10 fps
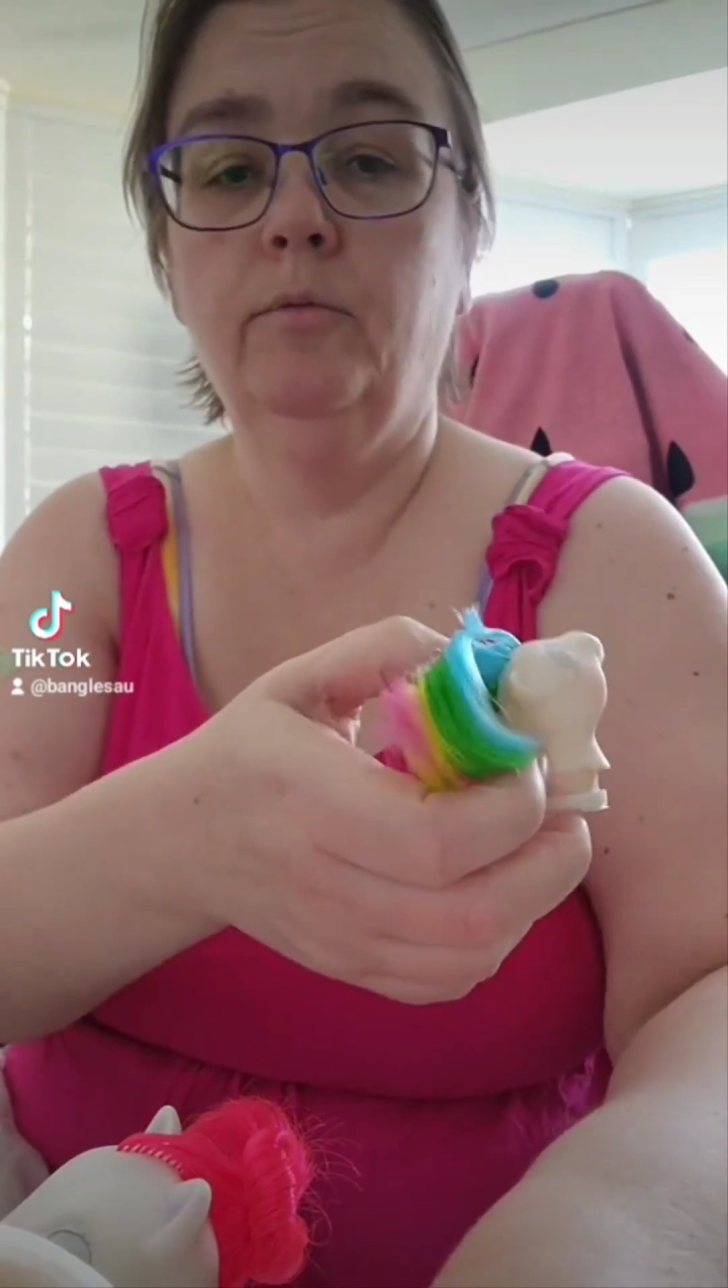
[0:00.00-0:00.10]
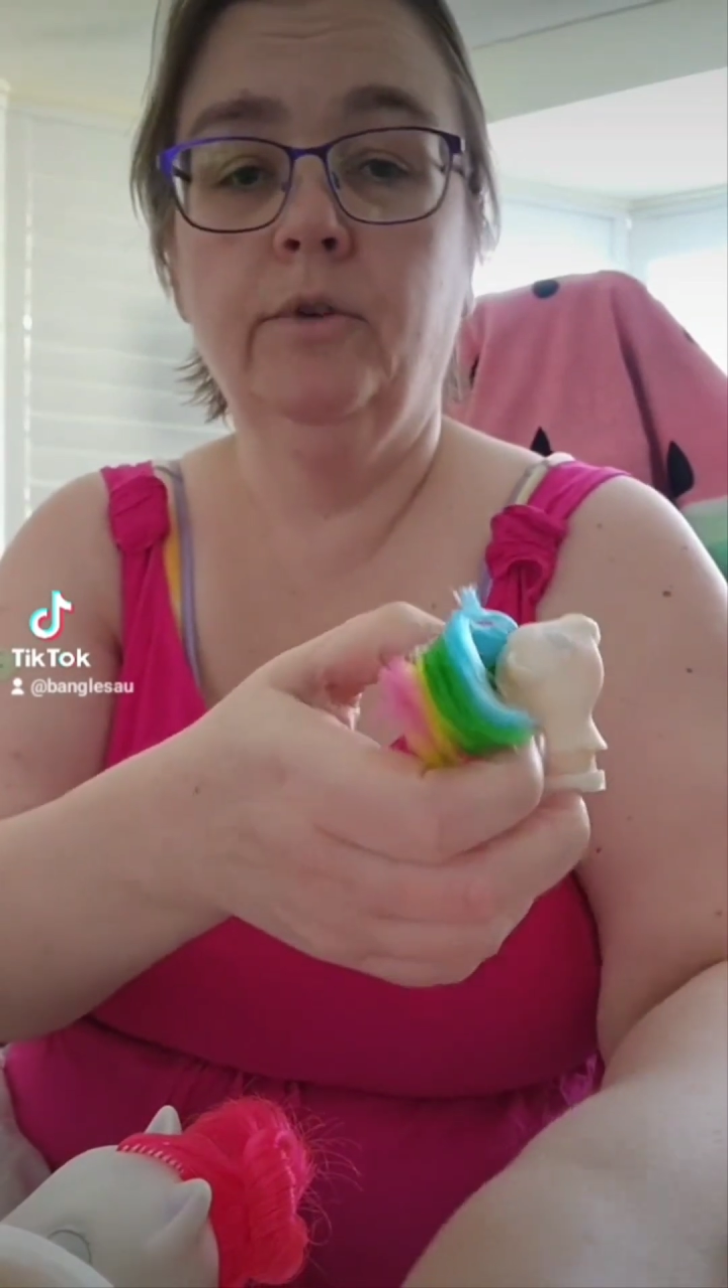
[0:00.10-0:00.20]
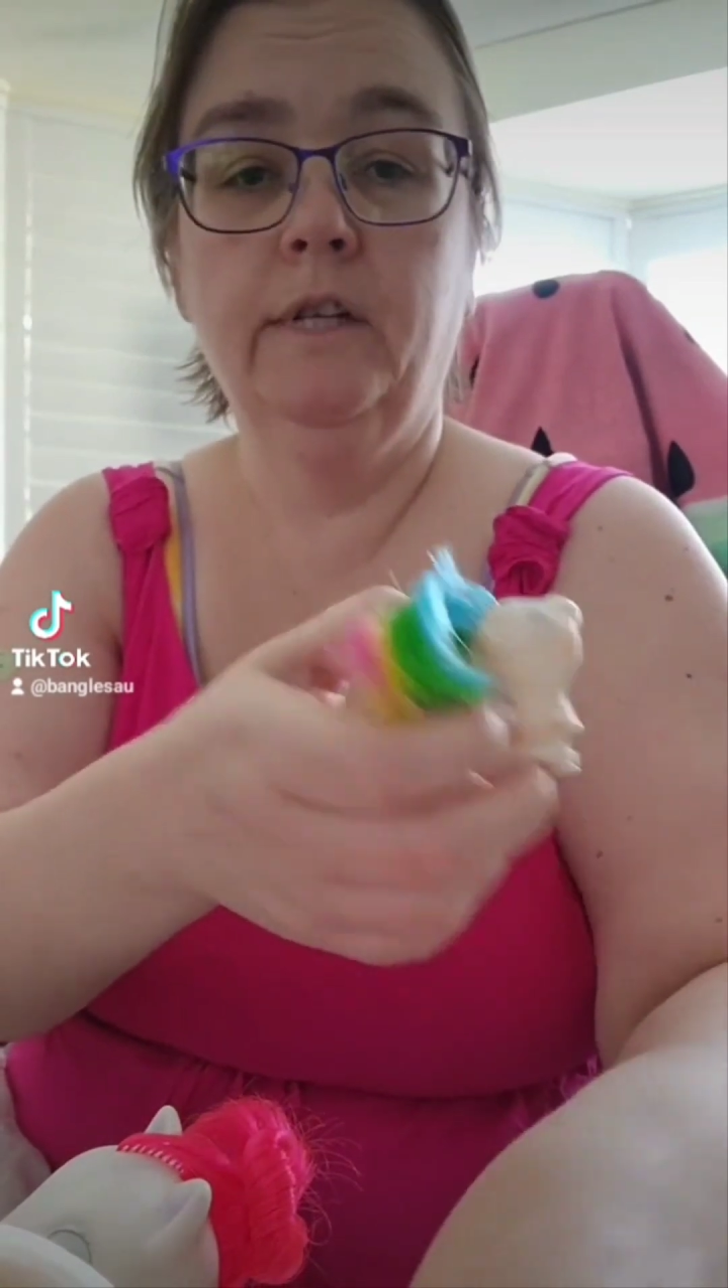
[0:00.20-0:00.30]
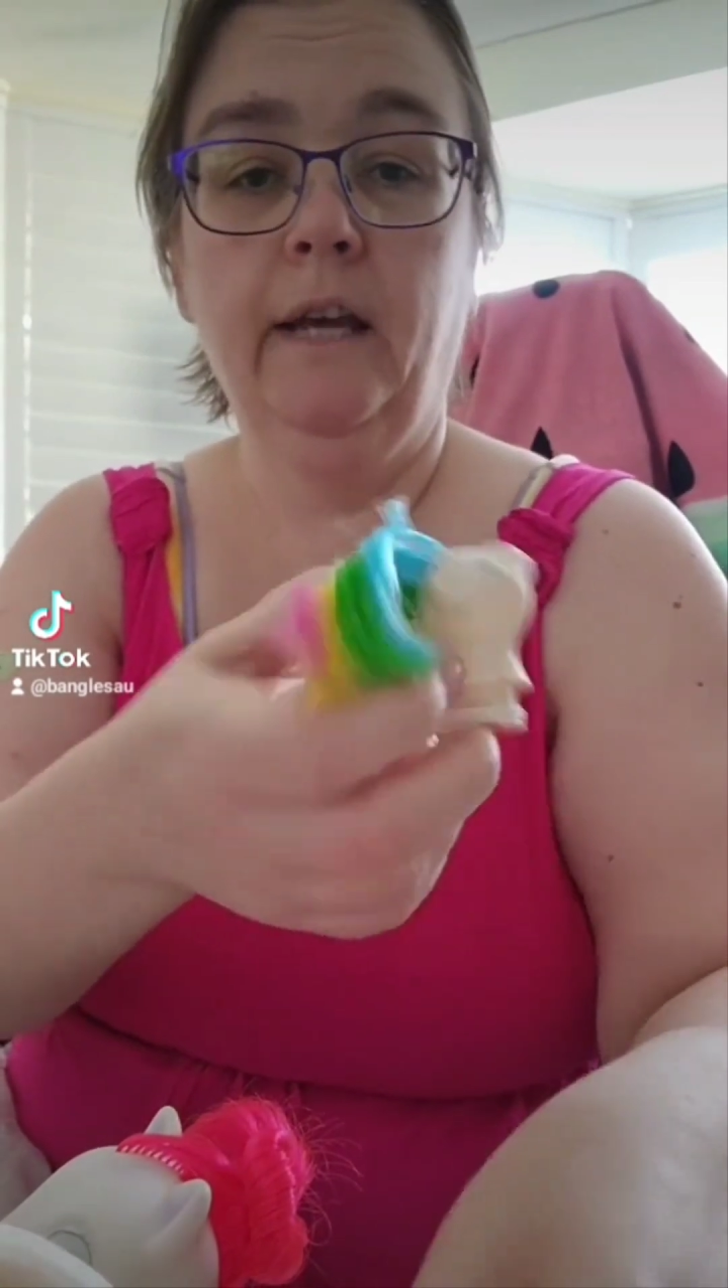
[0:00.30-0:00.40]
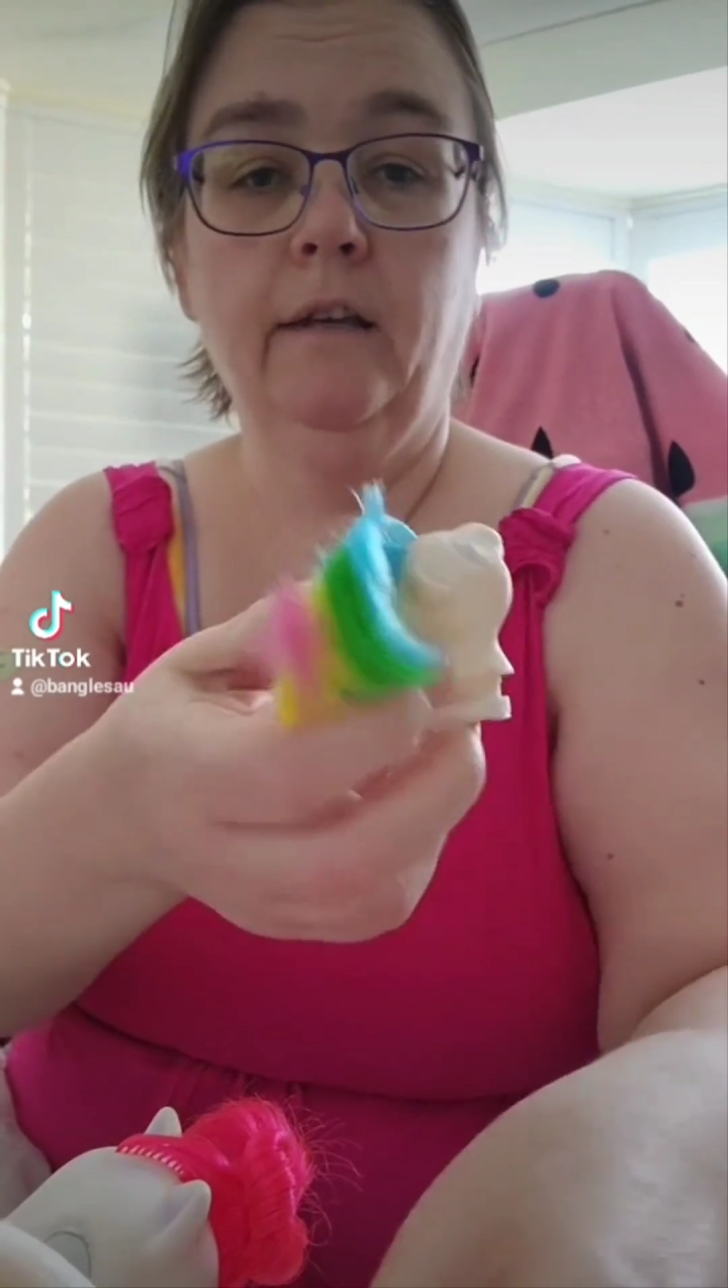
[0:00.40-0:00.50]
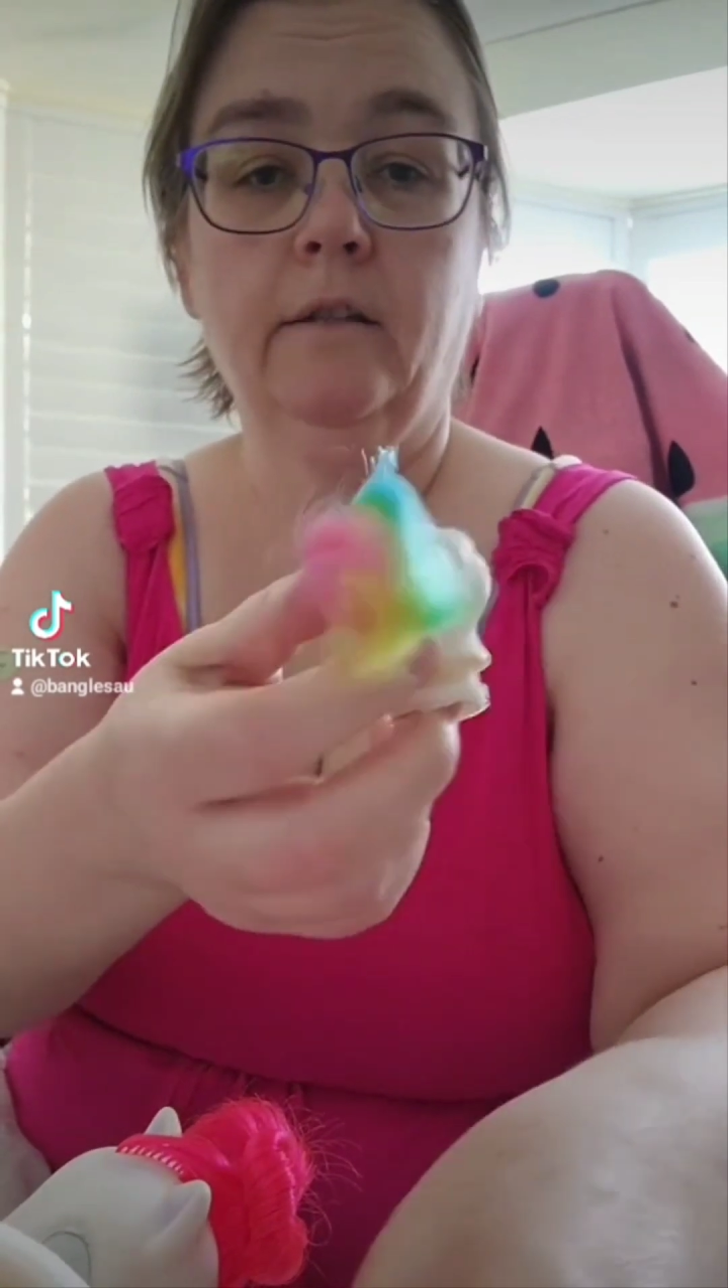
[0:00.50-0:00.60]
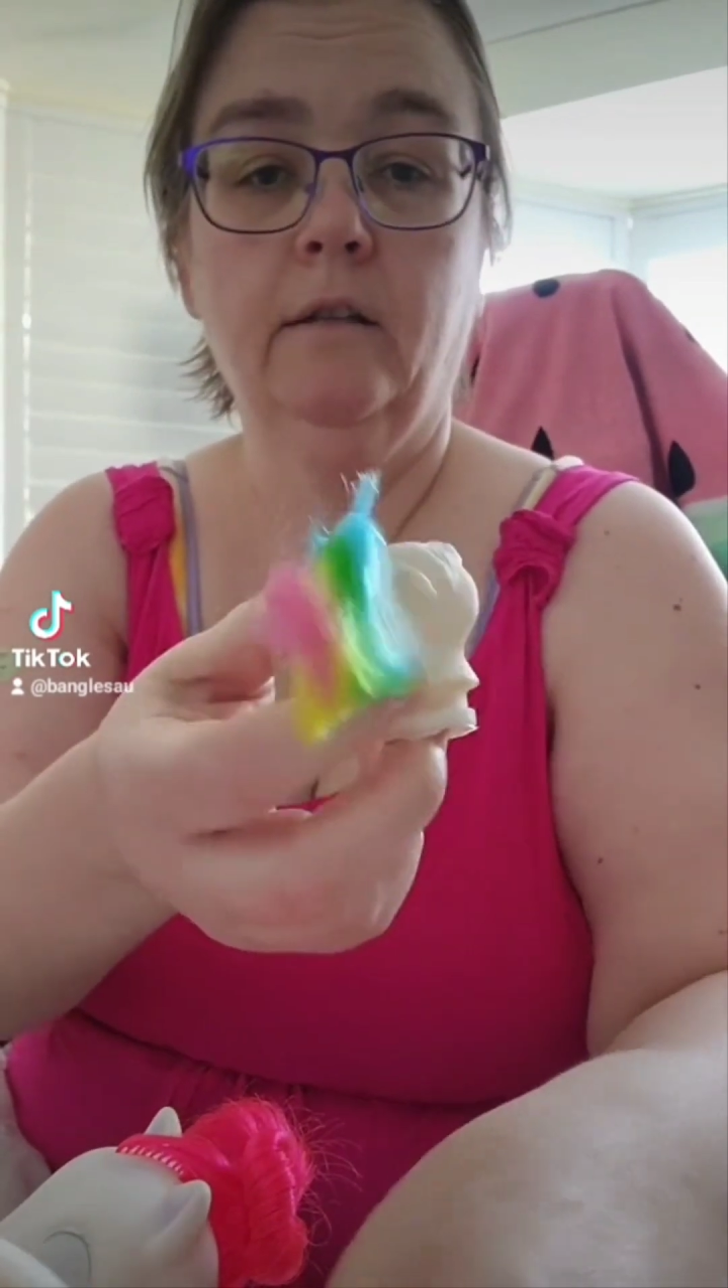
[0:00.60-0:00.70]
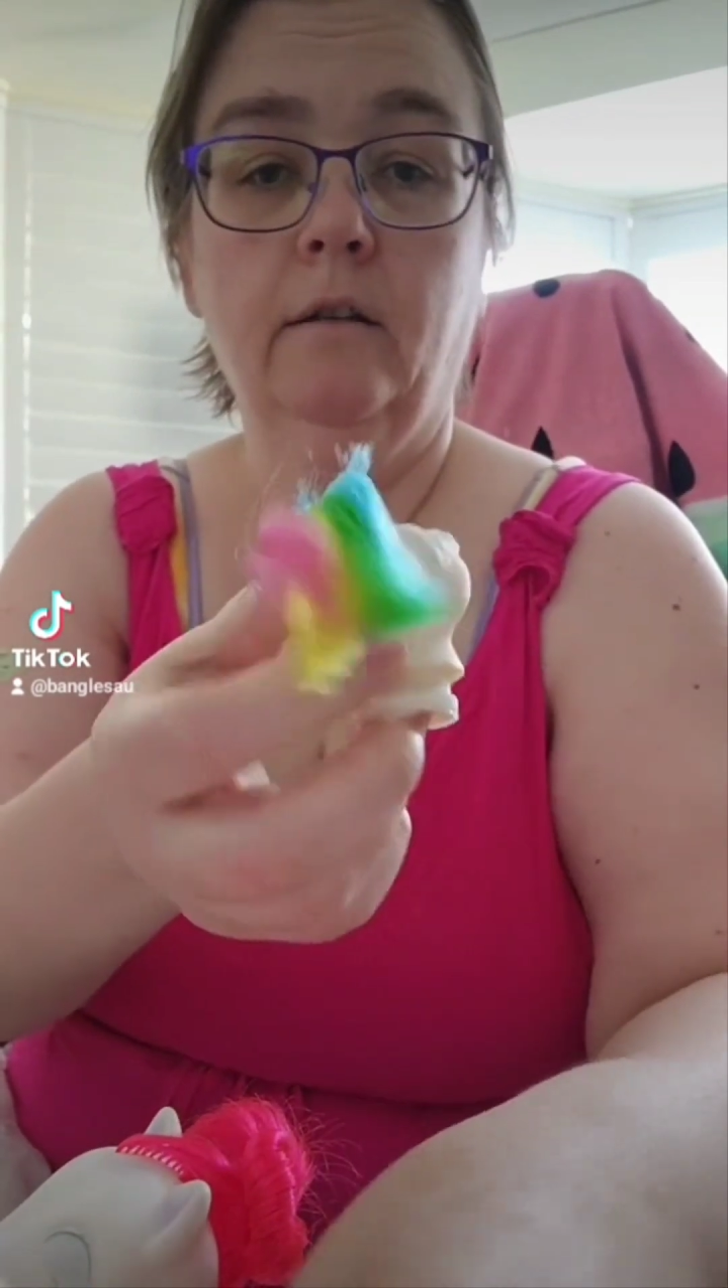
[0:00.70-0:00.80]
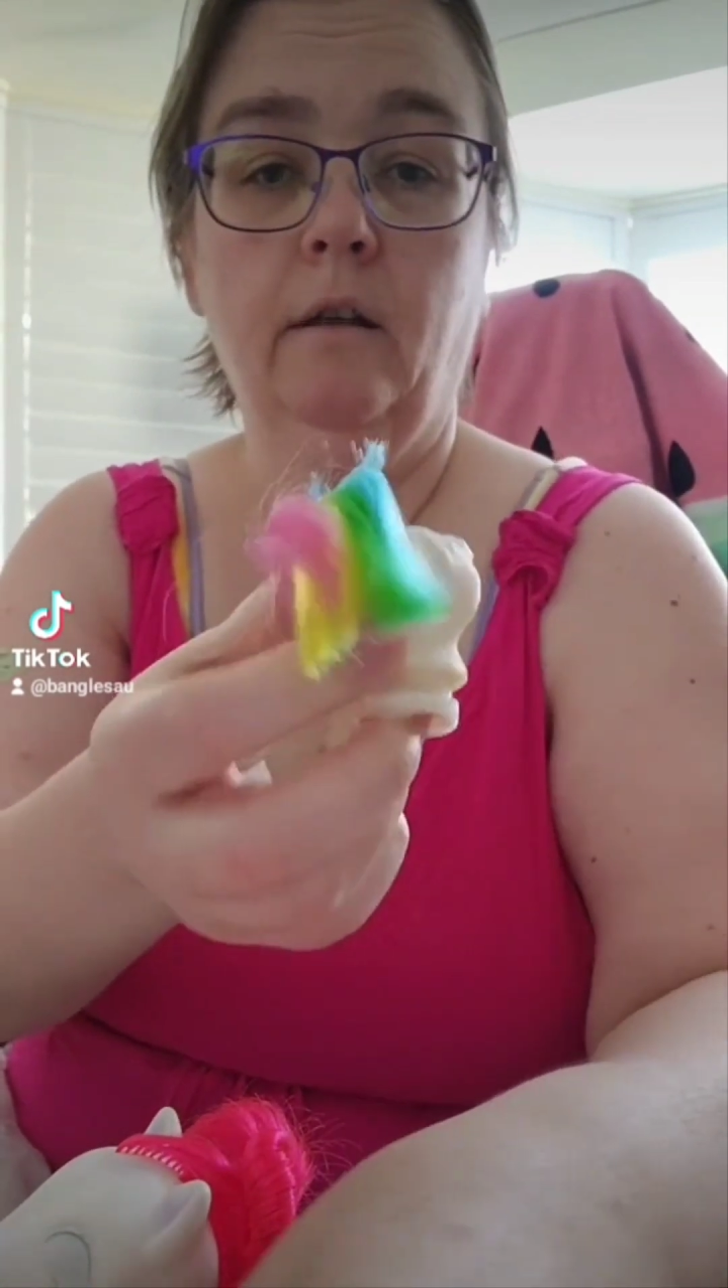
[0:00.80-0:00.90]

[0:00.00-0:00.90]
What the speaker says: protect